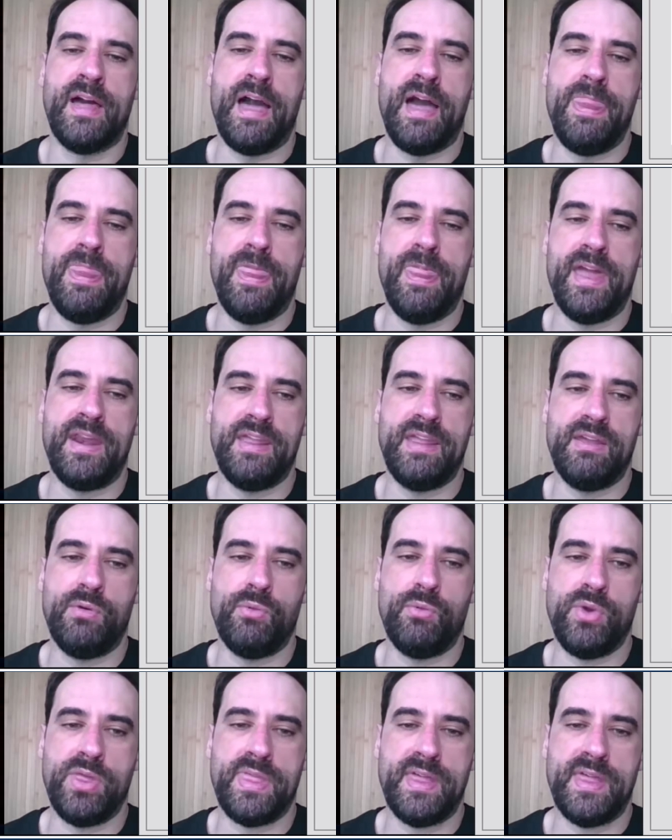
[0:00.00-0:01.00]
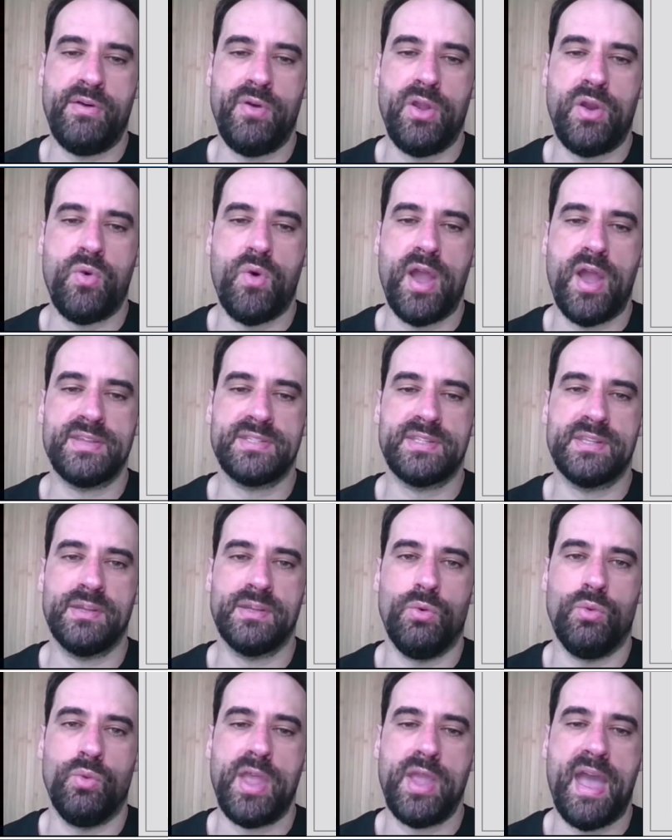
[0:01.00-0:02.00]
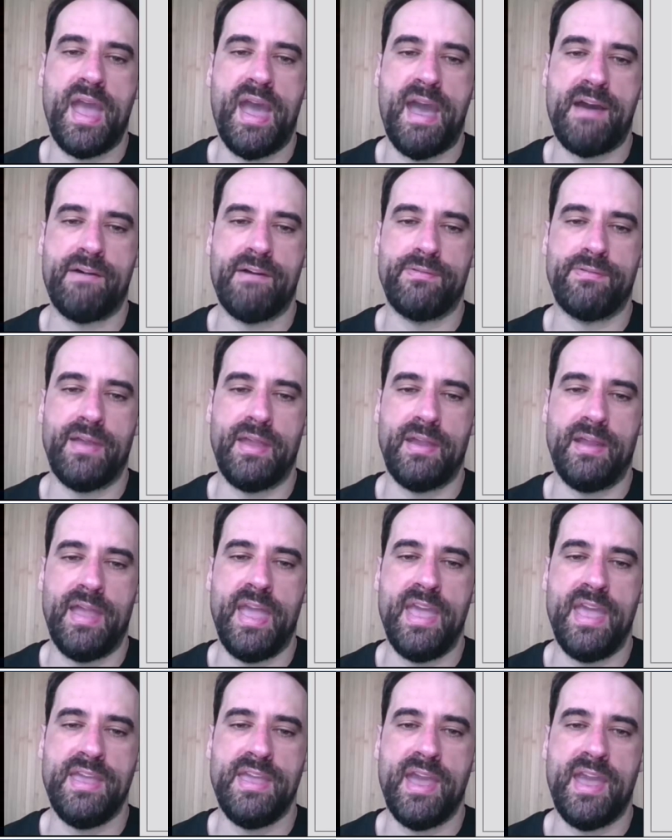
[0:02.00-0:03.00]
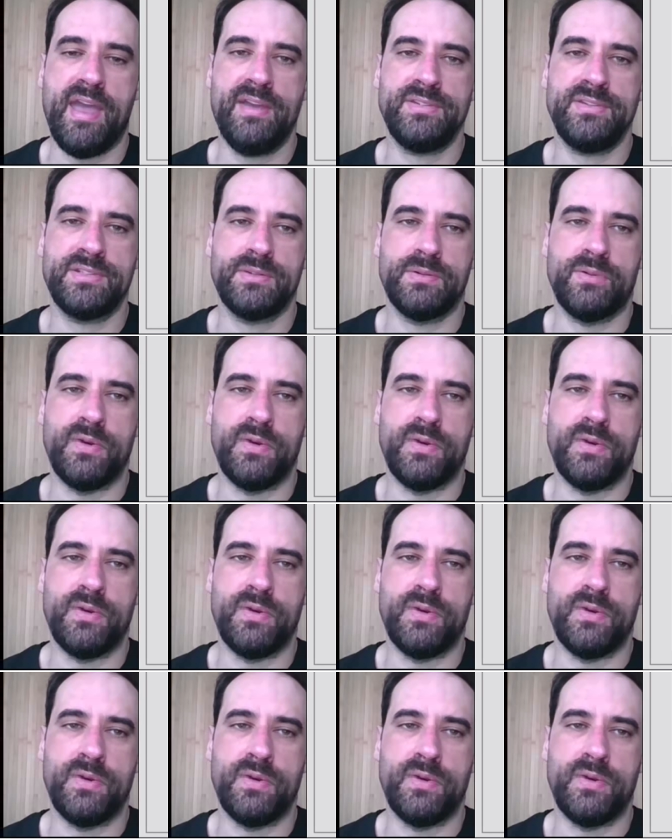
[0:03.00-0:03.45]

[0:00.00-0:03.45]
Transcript: and then with the request, we have AES,